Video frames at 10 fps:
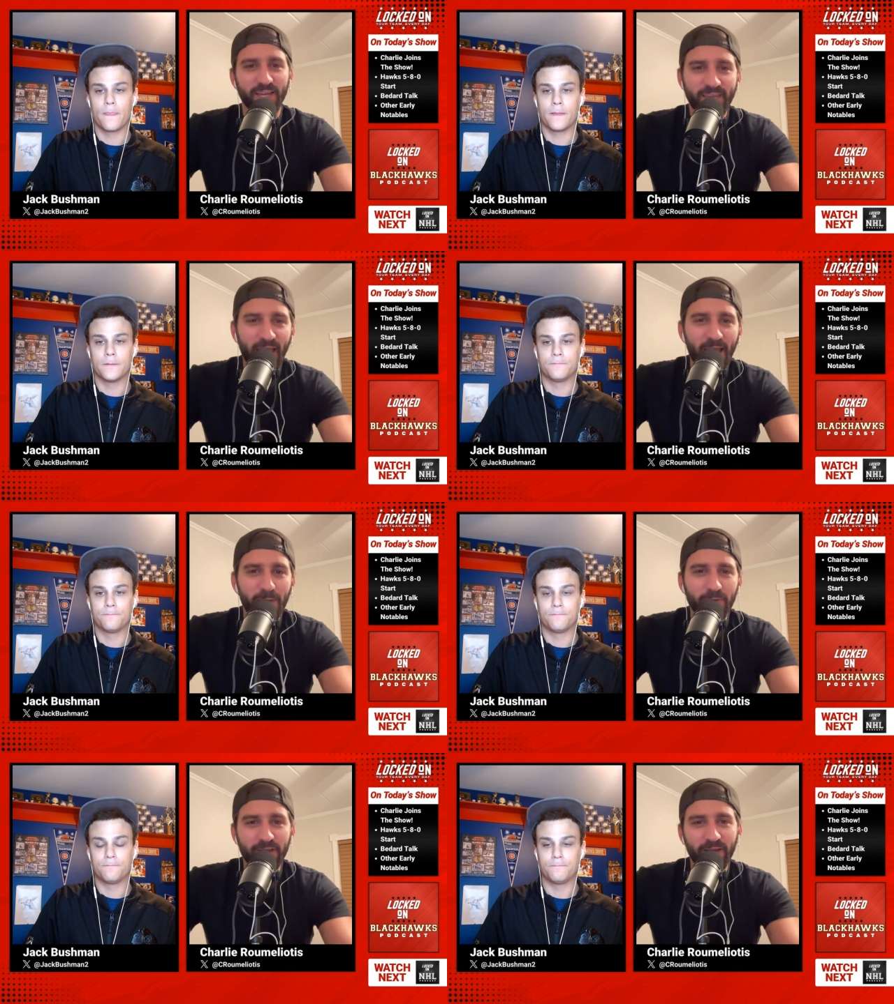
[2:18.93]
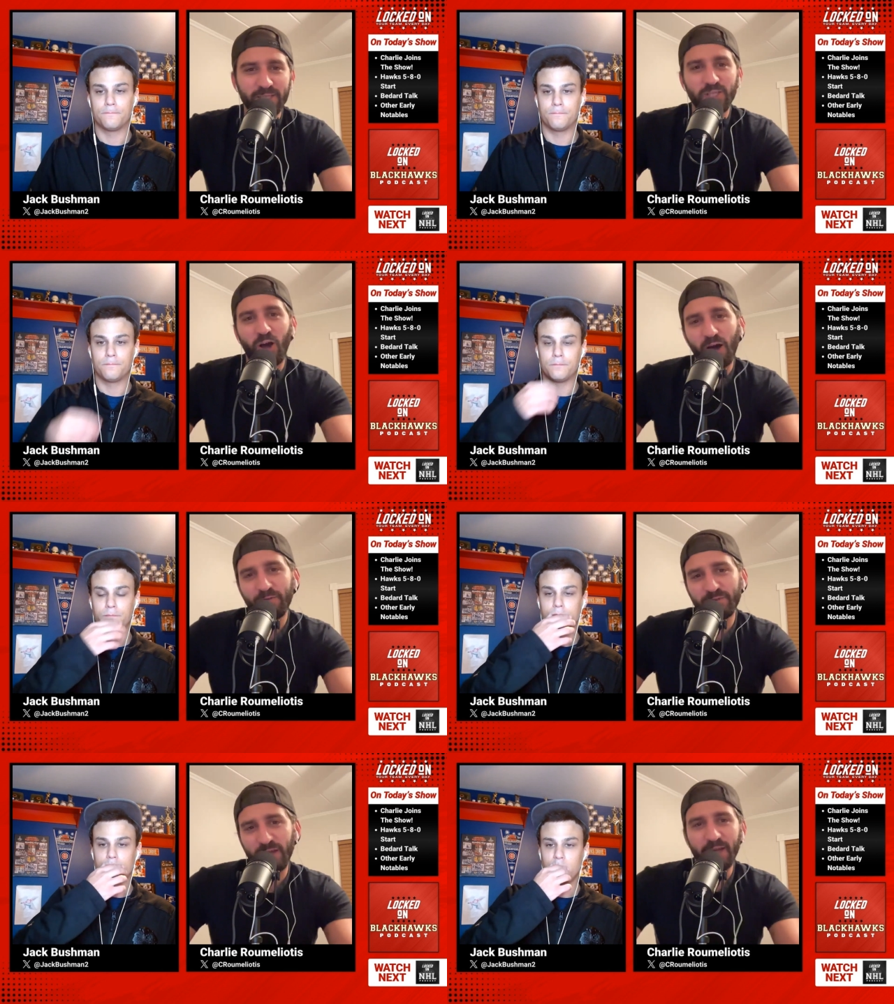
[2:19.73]
Speaker 1: game and then it's
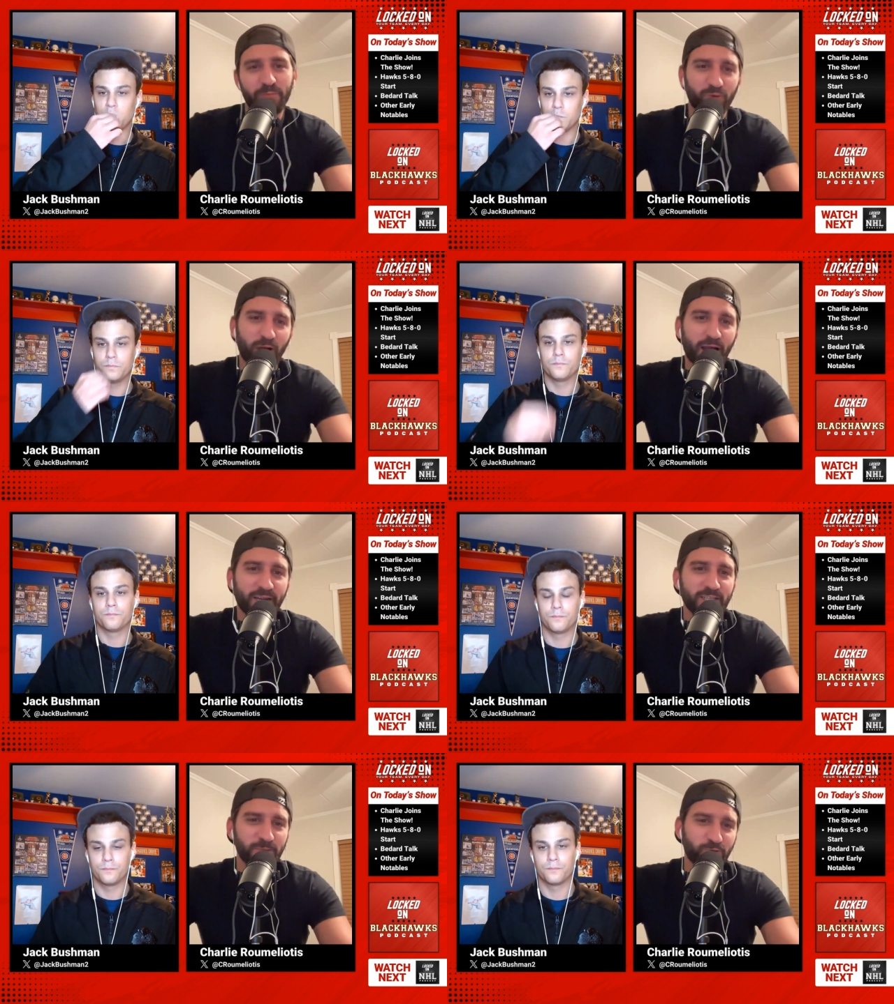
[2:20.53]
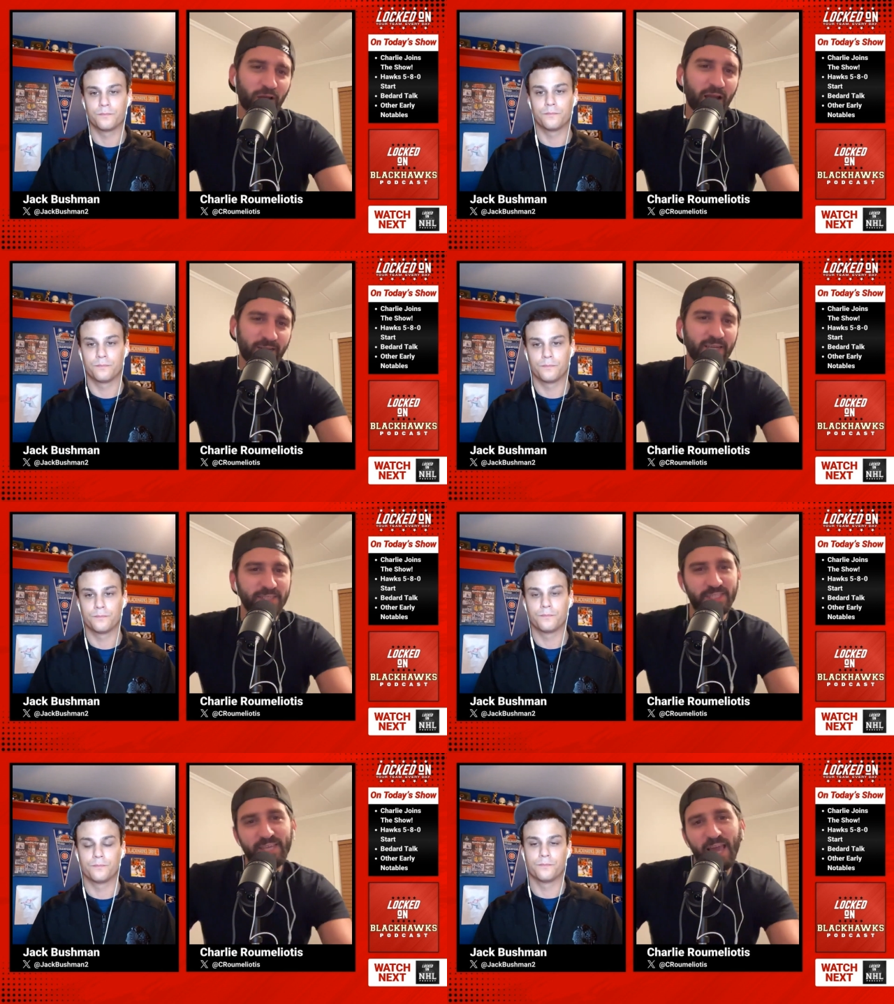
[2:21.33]
off day, practice,
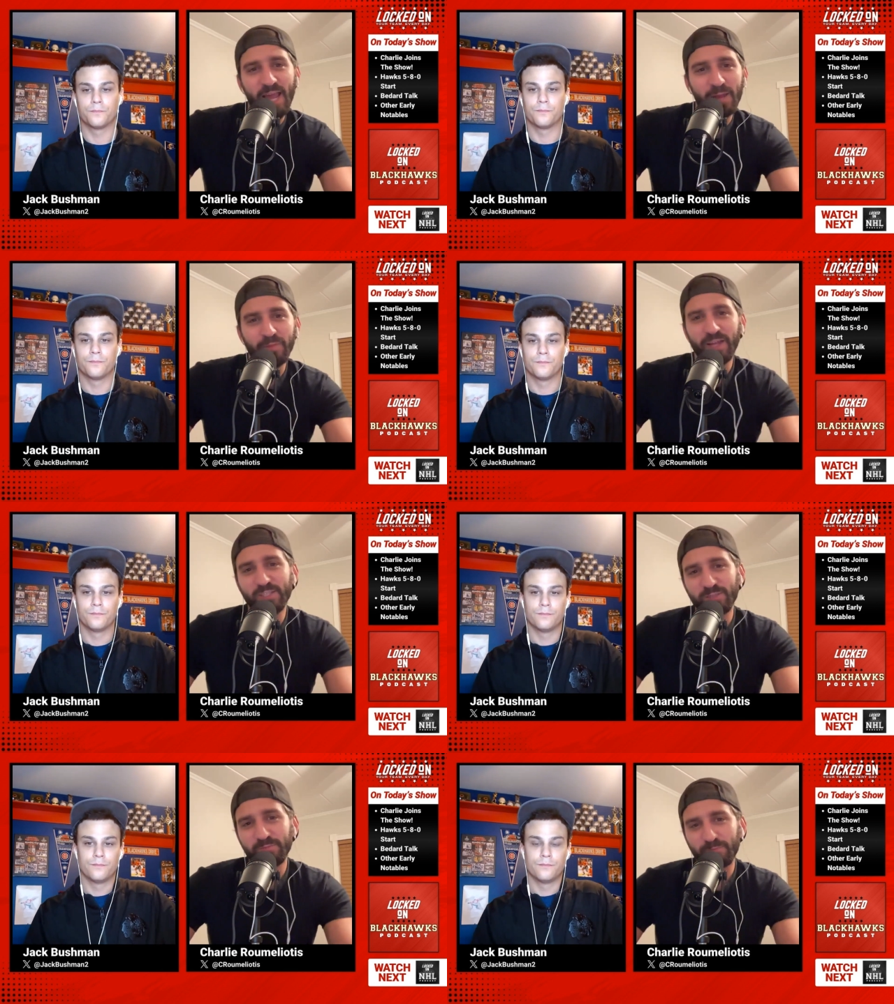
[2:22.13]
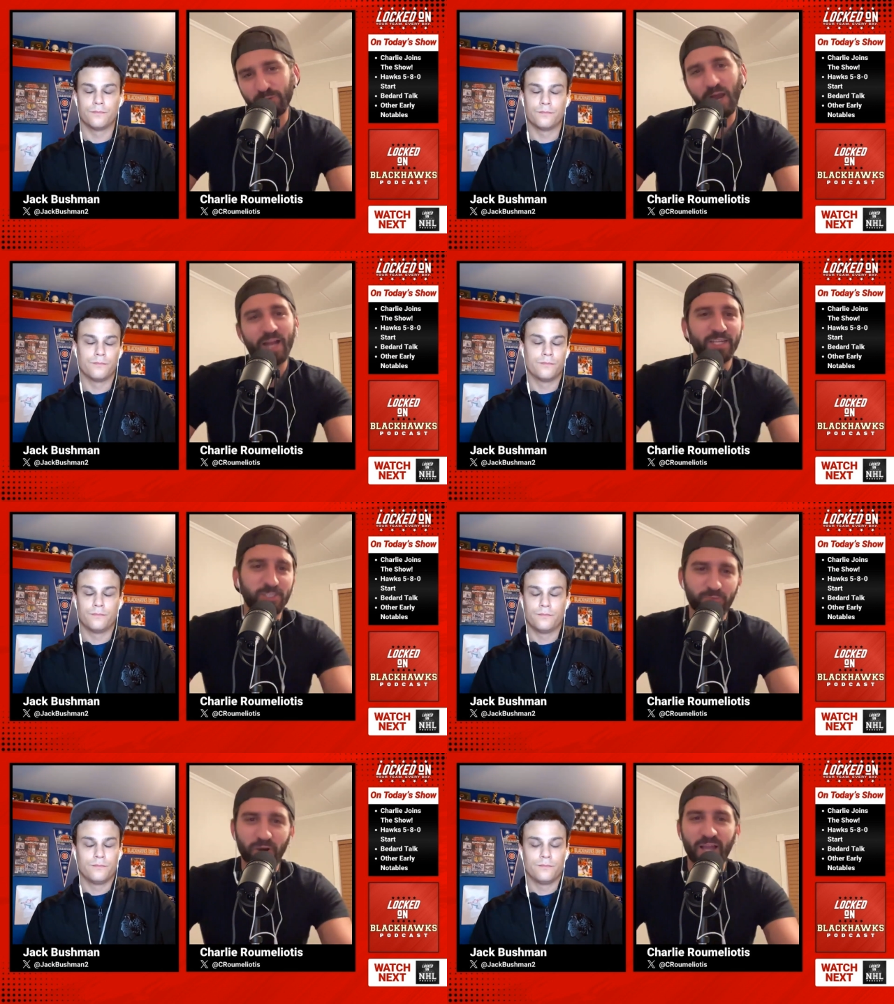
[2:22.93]
practice, game, then it's practice,
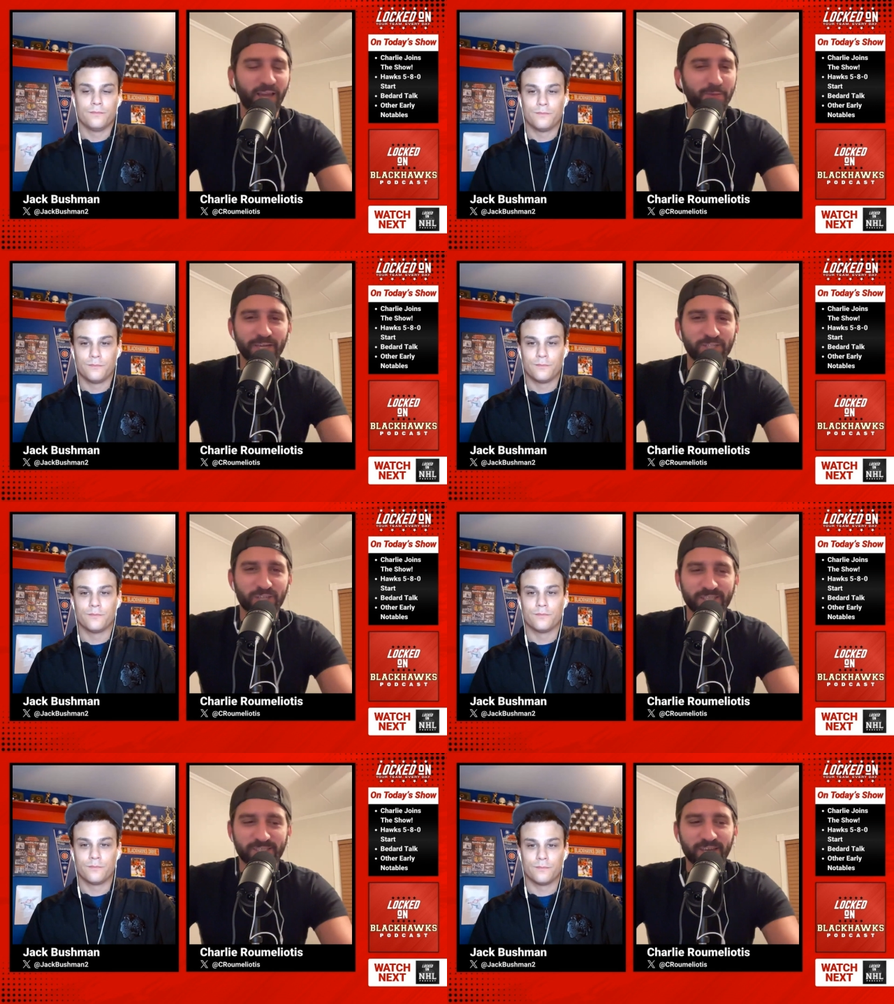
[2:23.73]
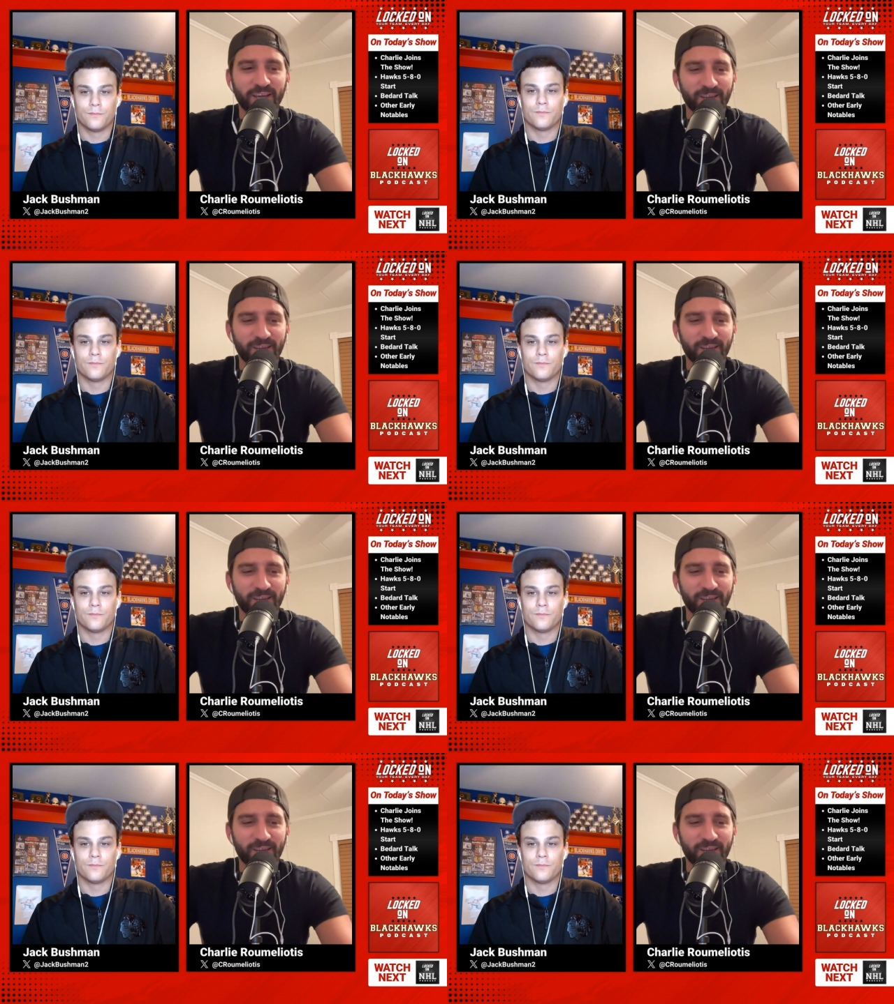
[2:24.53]
practice. I mean, it's just,